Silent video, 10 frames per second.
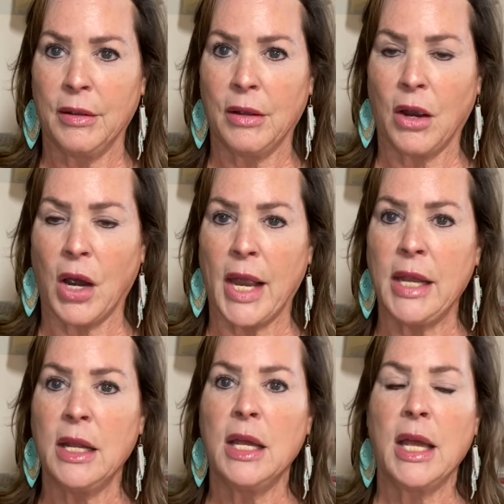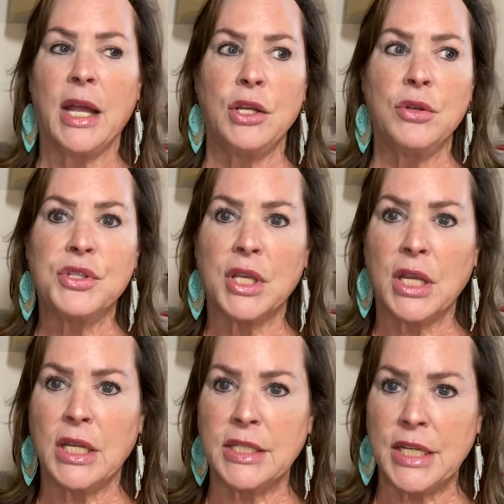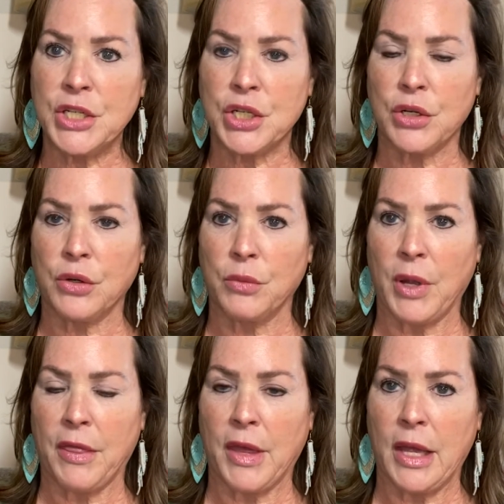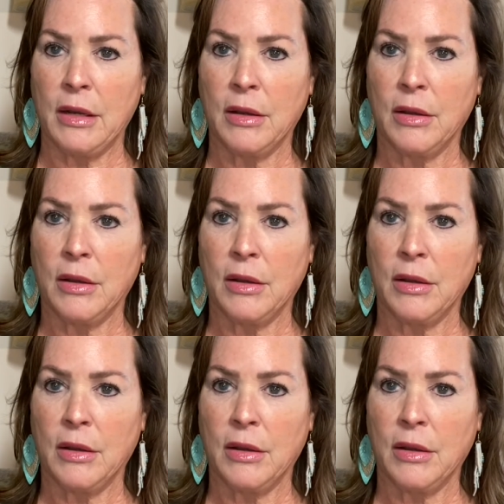all right? And use the conditioner with it.